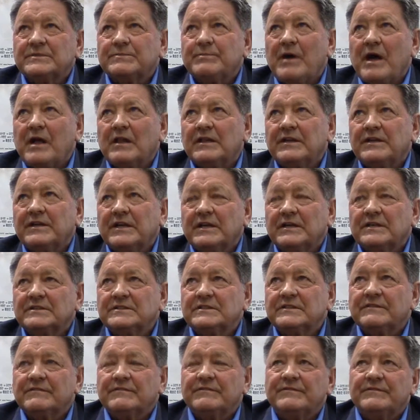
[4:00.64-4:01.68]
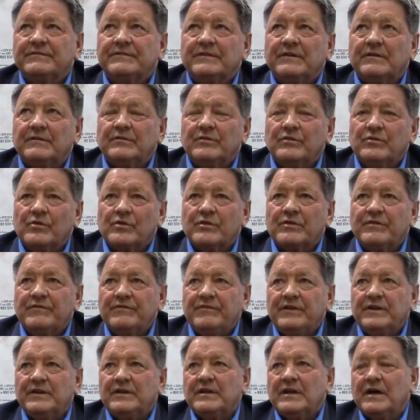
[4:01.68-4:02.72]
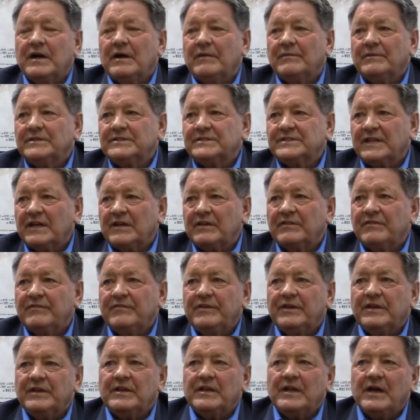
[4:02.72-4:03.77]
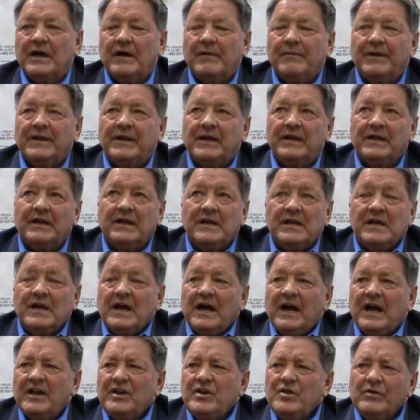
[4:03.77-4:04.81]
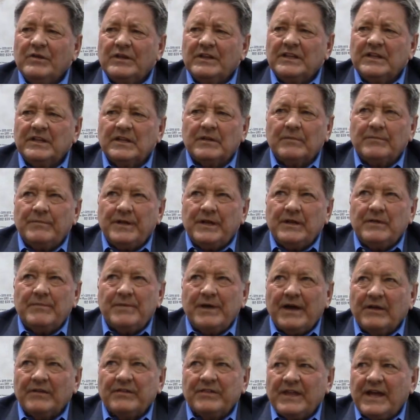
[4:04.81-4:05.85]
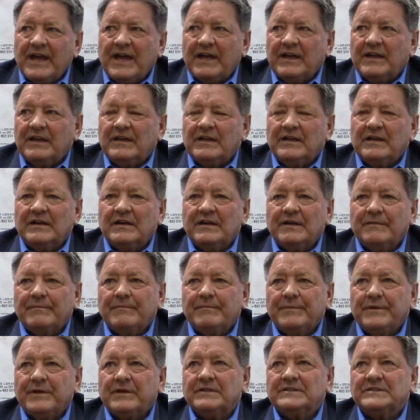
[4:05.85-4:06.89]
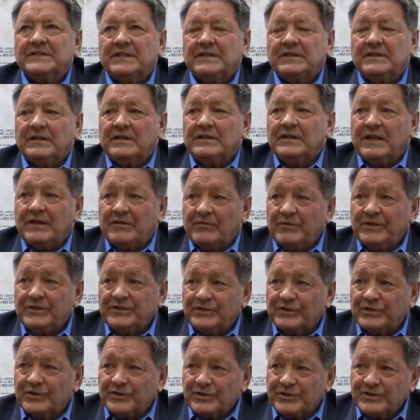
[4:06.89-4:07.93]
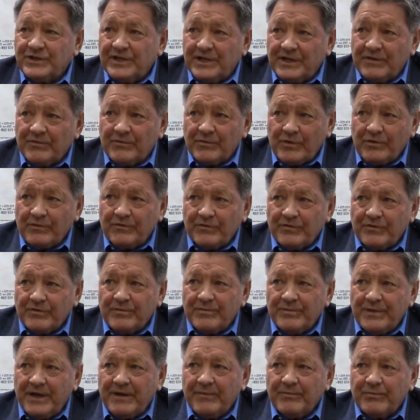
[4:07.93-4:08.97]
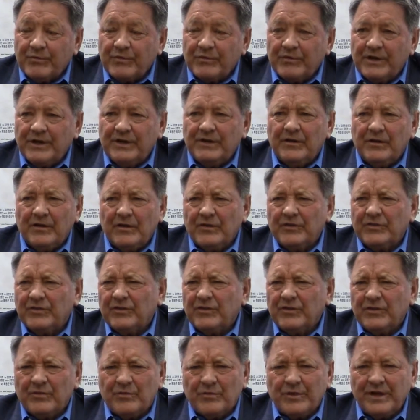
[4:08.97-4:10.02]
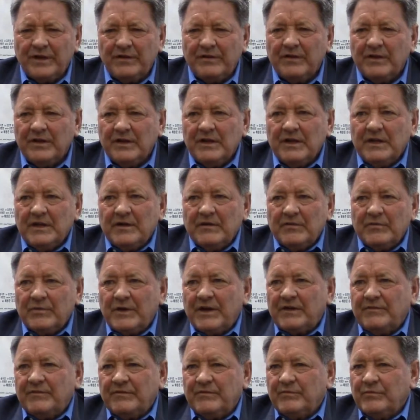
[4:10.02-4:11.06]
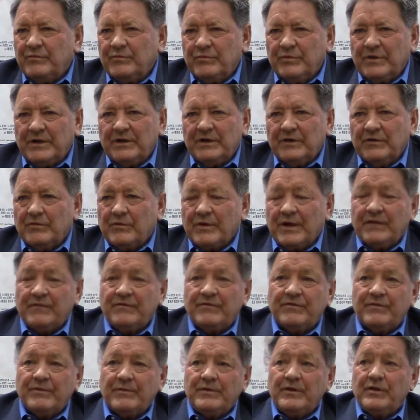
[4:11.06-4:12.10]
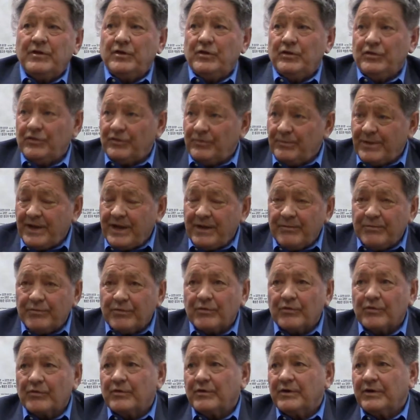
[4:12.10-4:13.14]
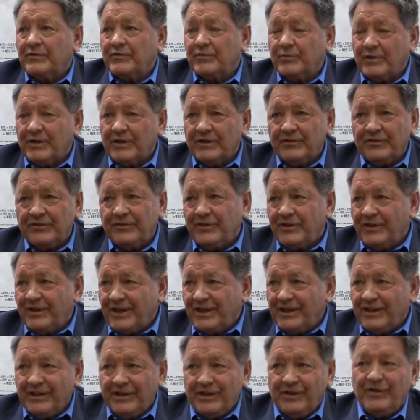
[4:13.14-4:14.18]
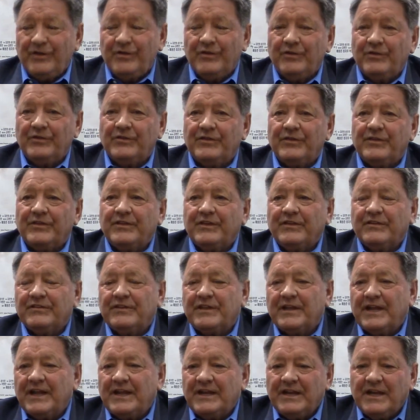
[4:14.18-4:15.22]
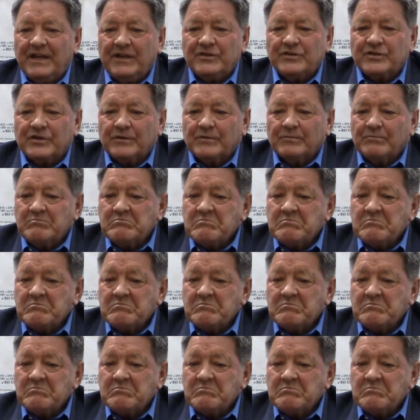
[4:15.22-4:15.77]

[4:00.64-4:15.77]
politics of, you know, North Vietnam and South Vietnam, and I knew a little bit about that because I'd done that research that I wrote for the paper, and also you read what you read from the newspaper as well as the nightly news and things of that nature.